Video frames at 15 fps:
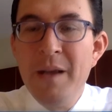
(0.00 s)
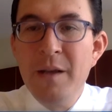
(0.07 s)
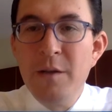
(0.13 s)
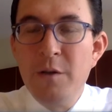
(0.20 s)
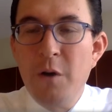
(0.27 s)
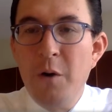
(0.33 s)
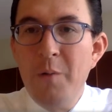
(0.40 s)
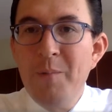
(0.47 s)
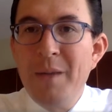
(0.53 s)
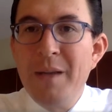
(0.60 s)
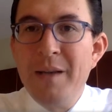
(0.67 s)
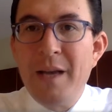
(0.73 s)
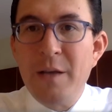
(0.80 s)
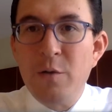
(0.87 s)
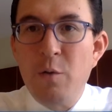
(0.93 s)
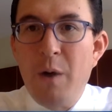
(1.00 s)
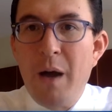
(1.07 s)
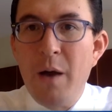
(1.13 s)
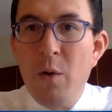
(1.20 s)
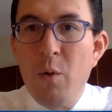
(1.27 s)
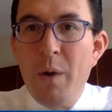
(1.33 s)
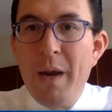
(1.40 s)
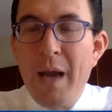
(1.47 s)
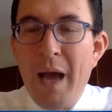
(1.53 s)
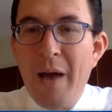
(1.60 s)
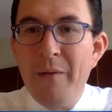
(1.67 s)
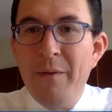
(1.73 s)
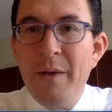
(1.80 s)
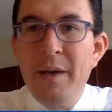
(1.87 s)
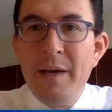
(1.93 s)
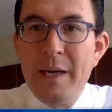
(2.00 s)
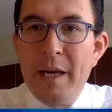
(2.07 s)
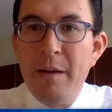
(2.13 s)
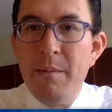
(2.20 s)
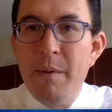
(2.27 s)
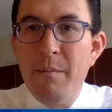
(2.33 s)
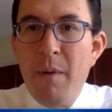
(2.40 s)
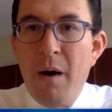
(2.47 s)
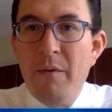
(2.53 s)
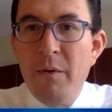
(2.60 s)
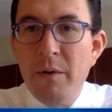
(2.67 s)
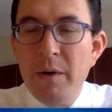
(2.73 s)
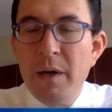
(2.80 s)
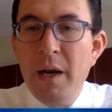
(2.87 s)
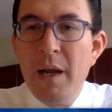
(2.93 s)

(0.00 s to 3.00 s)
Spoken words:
So that's why we have Kim and Mavon